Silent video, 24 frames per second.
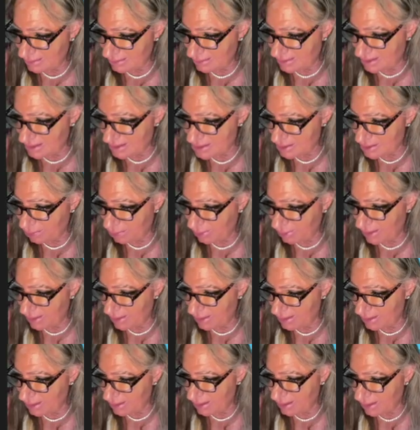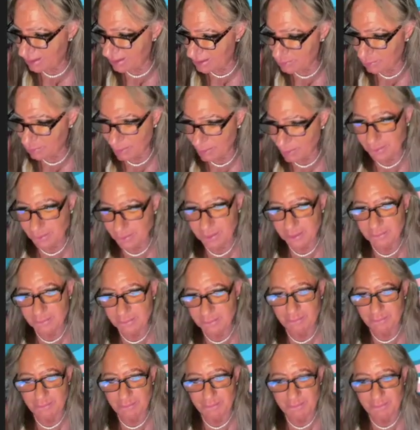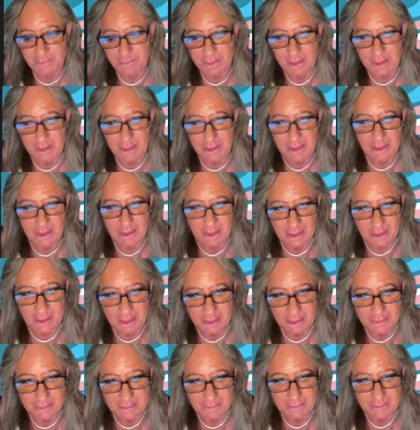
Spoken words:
Discipline is one of the uh,